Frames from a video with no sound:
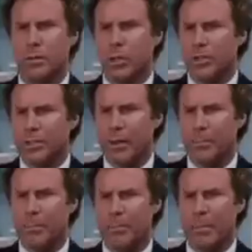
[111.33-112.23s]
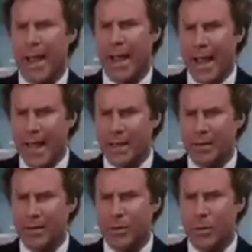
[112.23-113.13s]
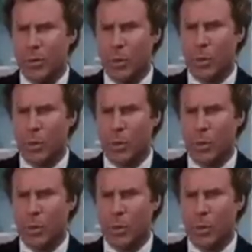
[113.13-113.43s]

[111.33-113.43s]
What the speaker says: Are you saying pan or